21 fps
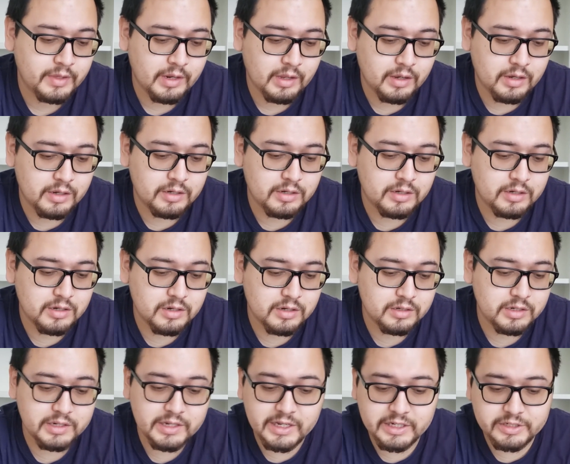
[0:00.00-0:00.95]
uh
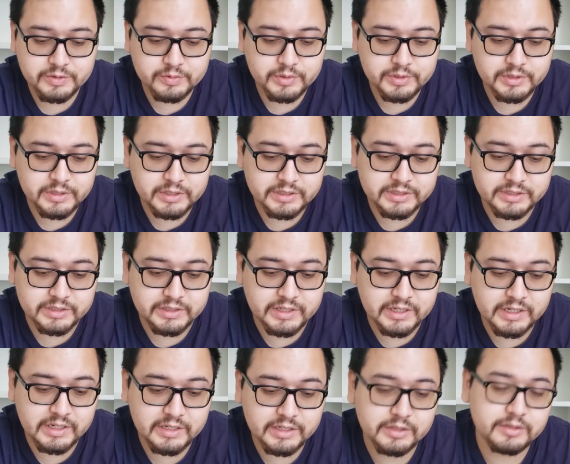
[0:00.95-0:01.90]
the next one is a
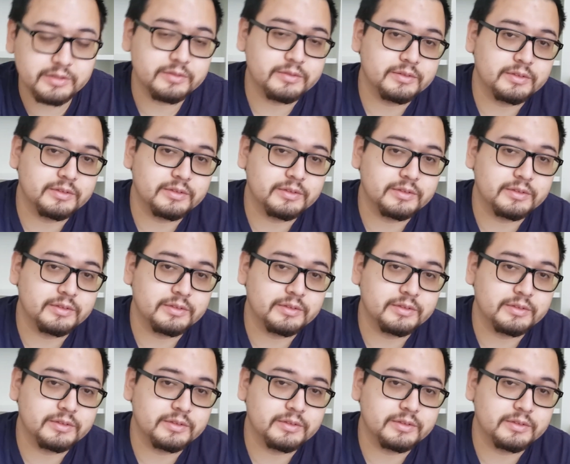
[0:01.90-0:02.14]
diglett